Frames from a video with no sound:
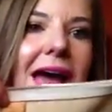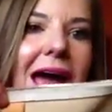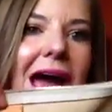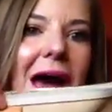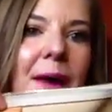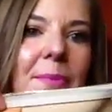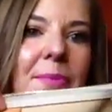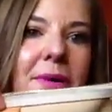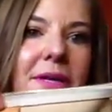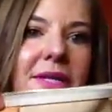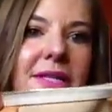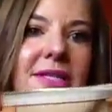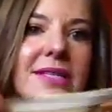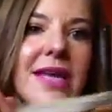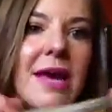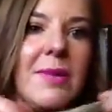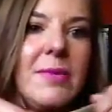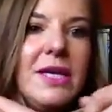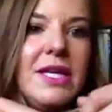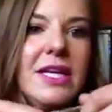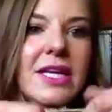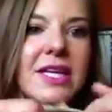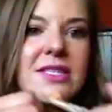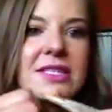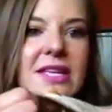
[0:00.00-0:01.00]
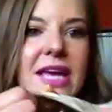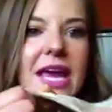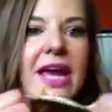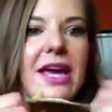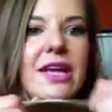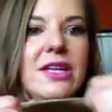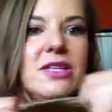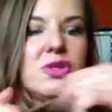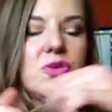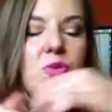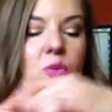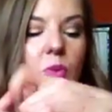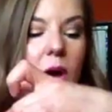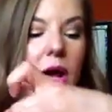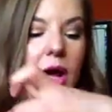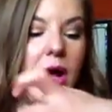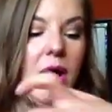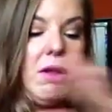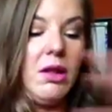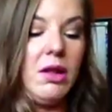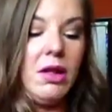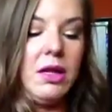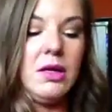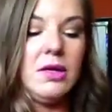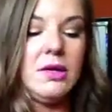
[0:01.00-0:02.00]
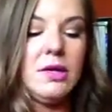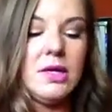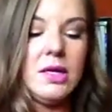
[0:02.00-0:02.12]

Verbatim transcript: happens. I mean, it's aged well.